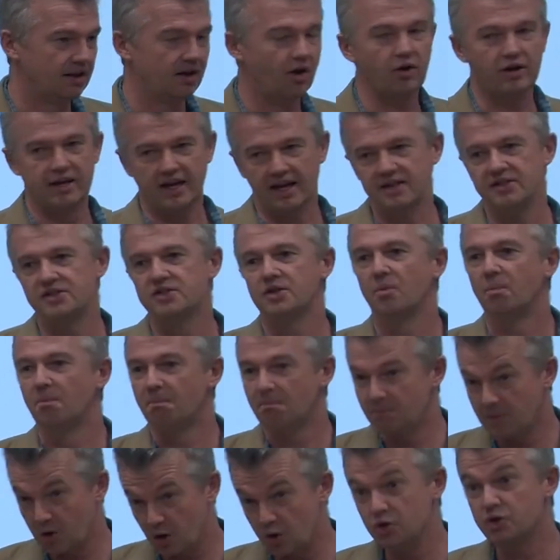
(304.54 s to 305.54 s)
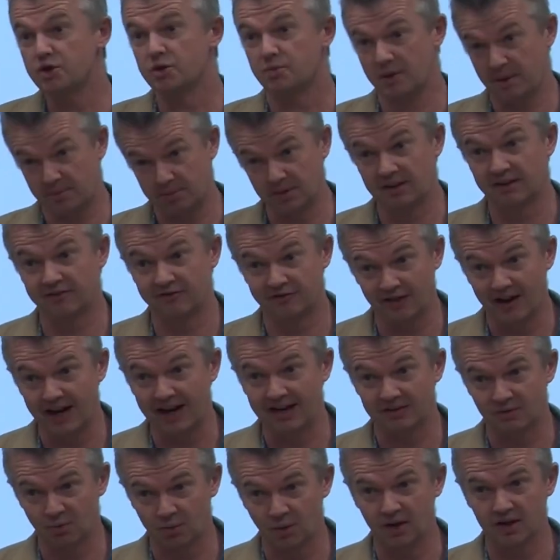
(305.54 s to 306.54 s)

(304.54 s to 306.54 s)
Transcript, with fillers: Okay, so most people, in fact,